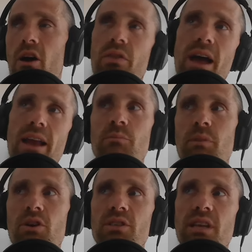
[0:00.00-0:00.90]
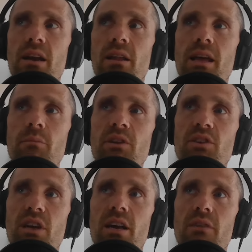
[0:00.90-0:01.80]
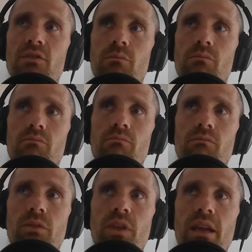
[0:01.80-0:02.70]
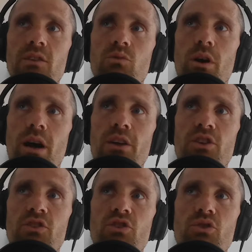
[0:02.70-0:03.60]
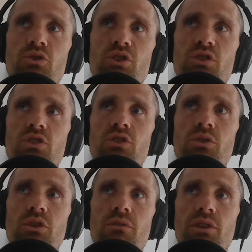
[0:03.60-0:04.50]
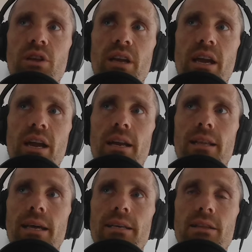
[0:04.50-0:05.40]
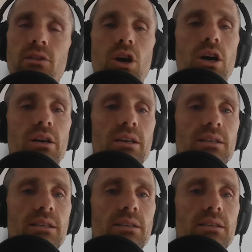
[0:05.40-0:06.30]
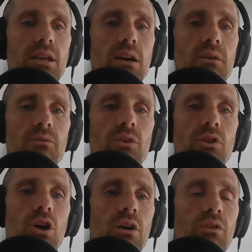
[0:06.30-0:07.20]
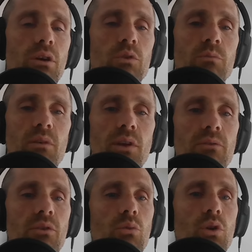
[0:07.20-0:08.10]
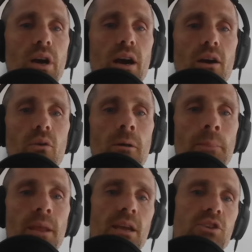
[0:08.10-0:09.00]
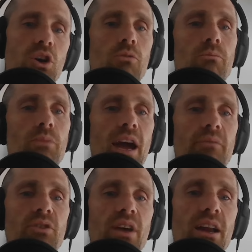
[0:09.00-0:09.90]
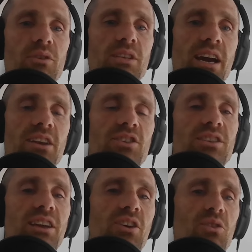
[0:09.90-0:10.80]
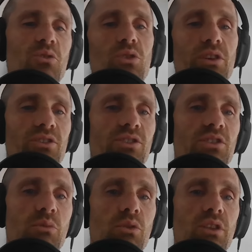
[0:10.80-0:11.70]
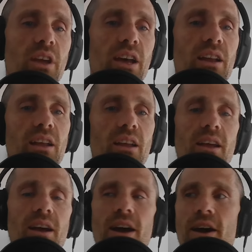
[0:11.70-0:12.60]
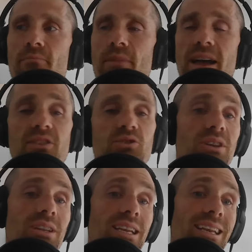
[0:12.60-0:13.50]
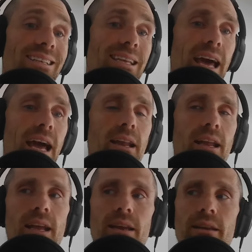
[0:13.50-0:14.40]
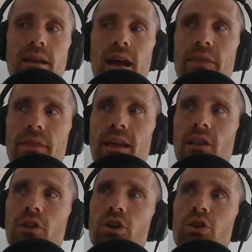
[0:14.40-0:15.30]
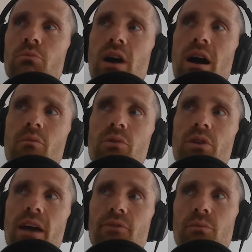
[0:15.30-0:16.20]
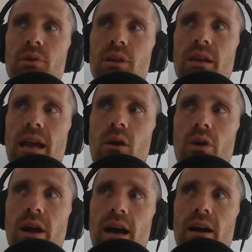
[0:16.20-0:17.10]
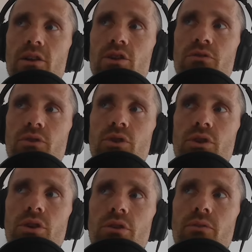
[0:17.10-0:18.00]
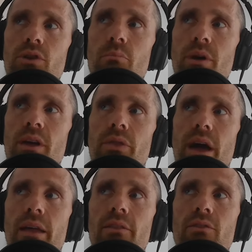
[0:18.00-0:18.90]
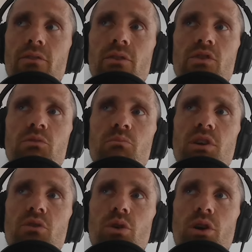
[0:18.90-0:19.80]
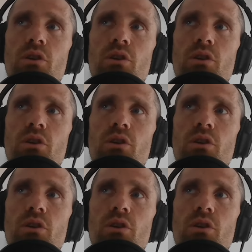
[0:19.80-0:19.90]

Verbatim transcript: that experience kind of led me to kind of some things where I just knew just intuitively, like I kind of liked the long distance stuff. The long run was my favorite workout. So after that, it was kind of just like, oh, cool, here's this sport that um, I can sort of lean into that. And I think I learned probably after being out of college for for a bit that the speed work